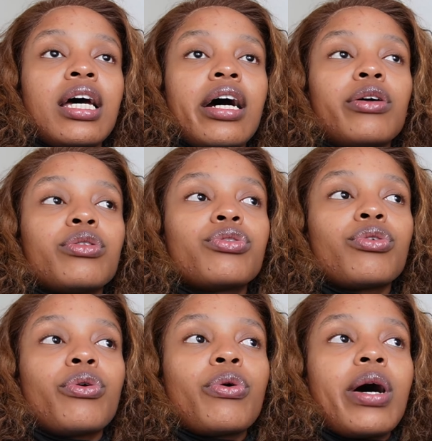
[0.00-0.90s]
I
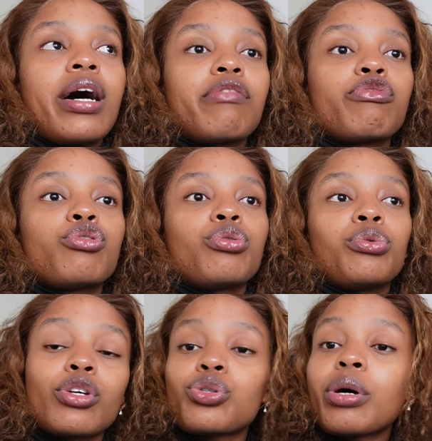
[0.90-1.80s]
also have to
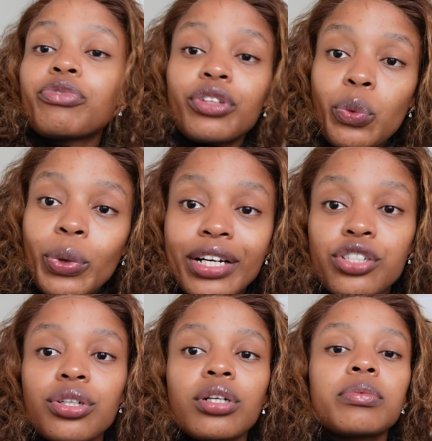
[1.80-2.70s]
shop for the
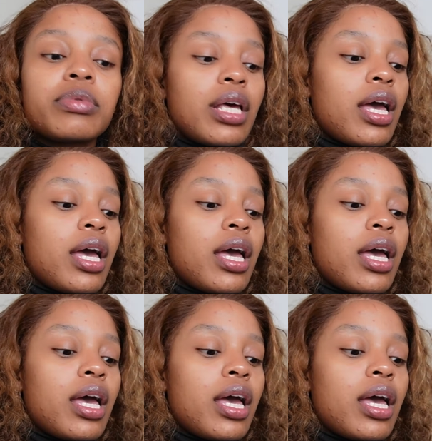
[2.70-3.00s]
workshops,